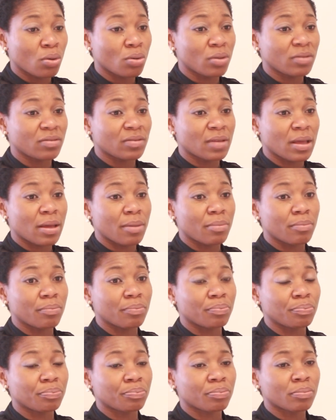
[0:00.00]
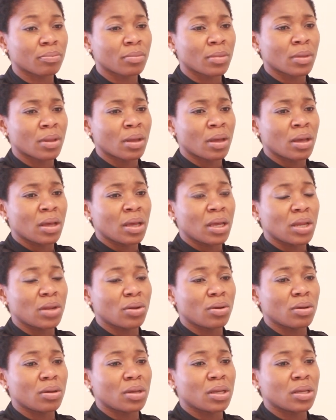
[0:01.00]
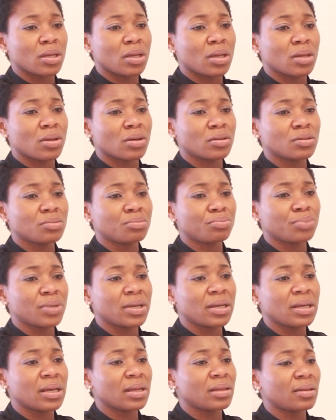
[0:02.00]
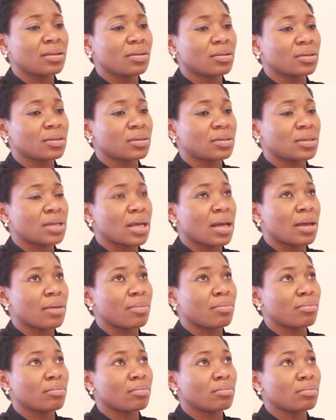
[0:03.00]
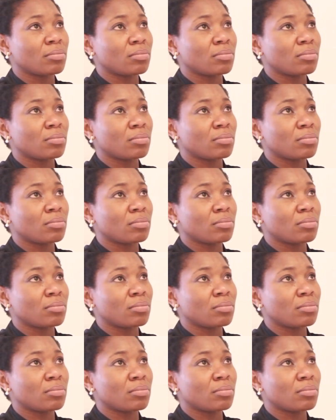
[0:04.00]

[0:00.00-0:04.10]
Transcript: who is, he doesn't bring in those, how